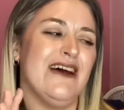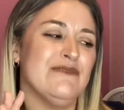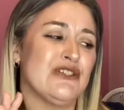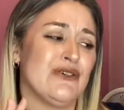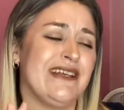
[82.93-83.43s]

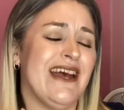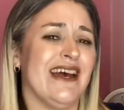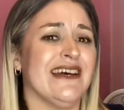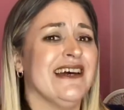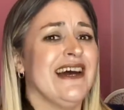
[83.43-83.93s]
So
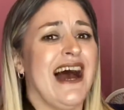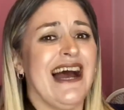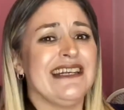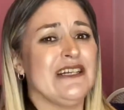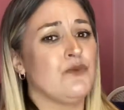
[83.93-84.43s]
yeah,
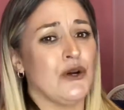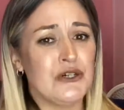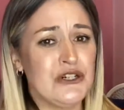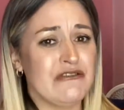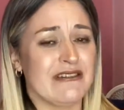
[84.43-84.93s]
I need
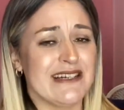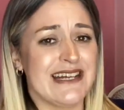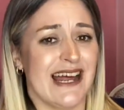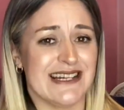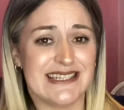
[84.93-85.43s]

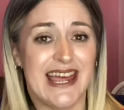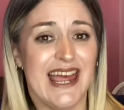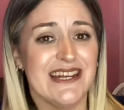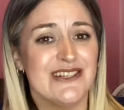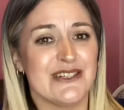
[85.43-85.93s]

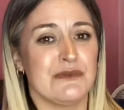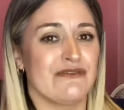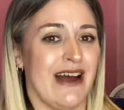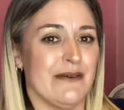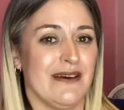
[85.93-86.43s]
110
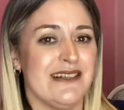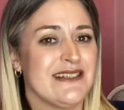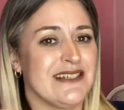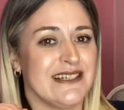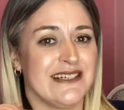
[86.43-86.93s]

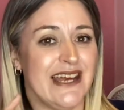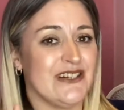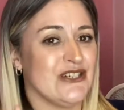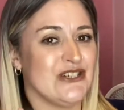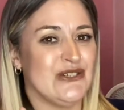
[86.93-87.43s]
subscribers to
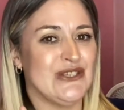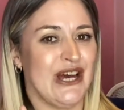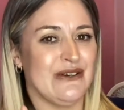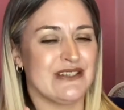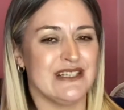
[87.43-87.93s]
get to
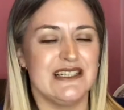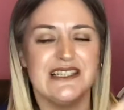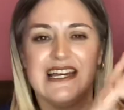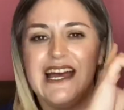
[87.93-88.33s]
2,000.